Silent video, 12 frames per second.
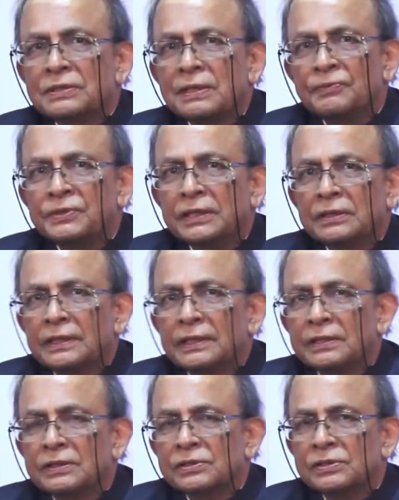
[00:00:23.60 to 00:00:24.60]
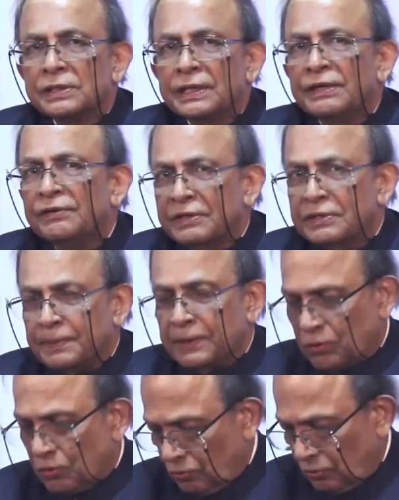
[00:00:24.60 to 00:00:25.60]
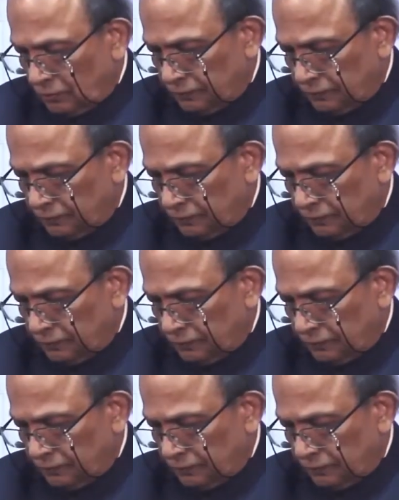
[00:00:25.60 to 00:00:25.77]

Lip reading: subject is investment law.